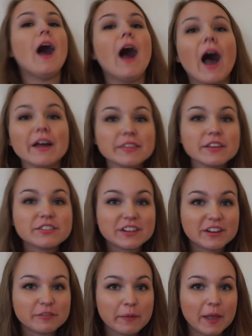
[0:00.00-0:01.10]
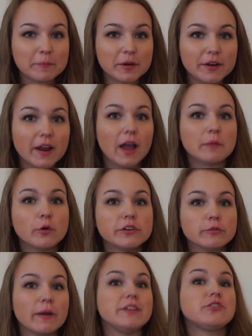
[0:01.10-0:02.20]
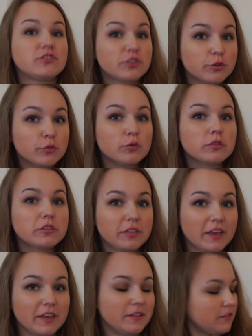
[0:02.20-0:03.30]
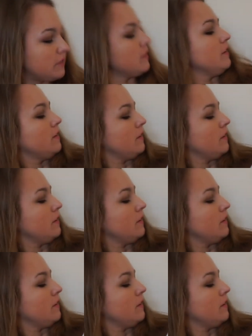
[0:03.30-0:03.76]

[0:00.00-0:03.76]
On this sheet of paper, I'm going to write two things.